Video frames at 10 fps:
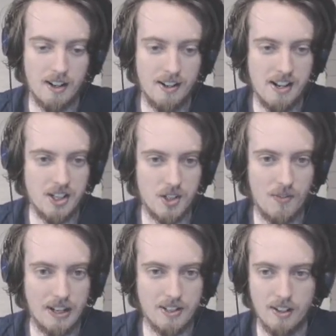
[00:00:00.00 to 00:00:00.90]
Our next
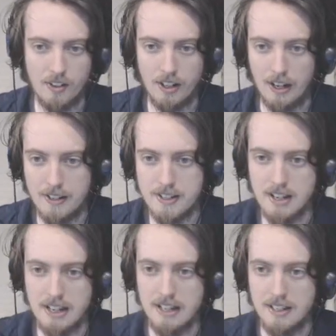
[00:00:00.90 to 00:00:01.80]
thing to look at
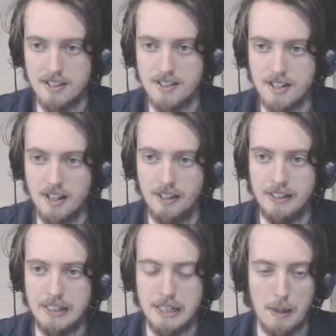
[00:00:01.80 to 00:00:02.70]
is
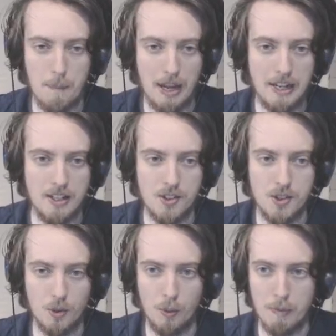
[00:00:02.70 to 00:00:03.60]
the page
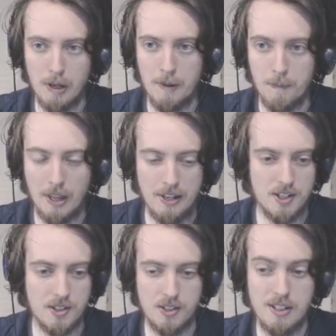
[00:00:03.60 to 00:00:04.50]
toolbar. And
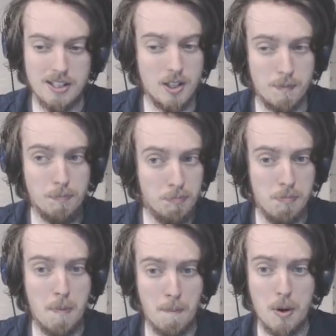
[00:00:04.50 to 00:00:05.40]
this is
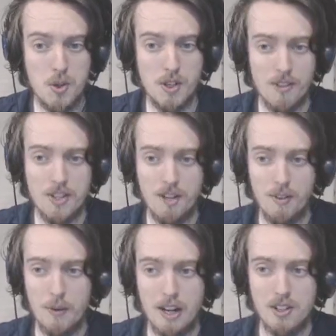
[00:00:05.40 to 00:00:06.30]
most of the stuff
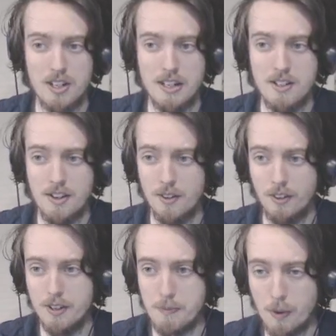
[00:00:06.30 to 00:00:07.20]
that we actually need to do
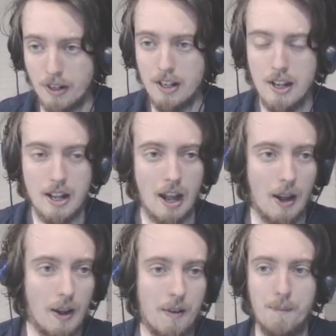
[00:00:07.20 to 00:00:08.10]
at this point.
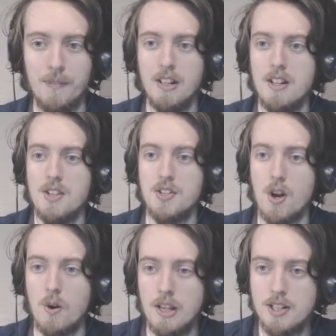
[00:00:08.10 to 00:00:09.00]

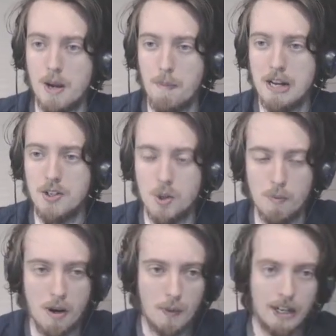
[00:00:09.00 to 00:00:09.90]
So, this is our page
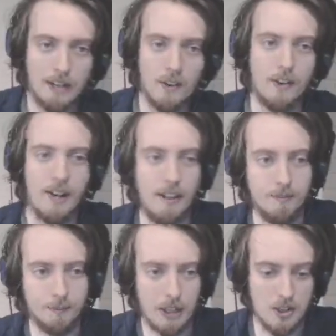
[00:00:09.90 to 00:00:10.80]
toolbar. We click on that.
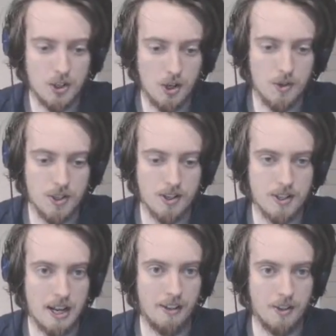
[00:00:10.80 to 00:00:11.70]
It shows
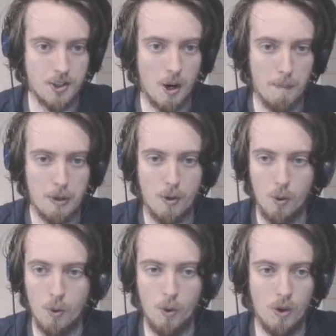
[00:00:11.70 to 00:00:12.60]
us at the top
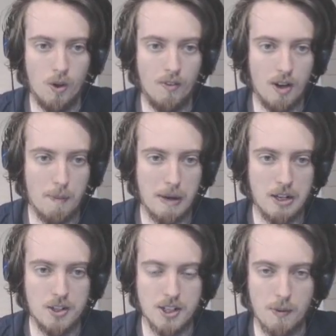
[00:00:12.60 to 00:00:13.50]
all of our
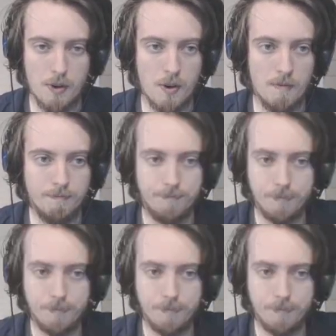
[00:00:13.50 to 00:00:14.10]
pages that we're on.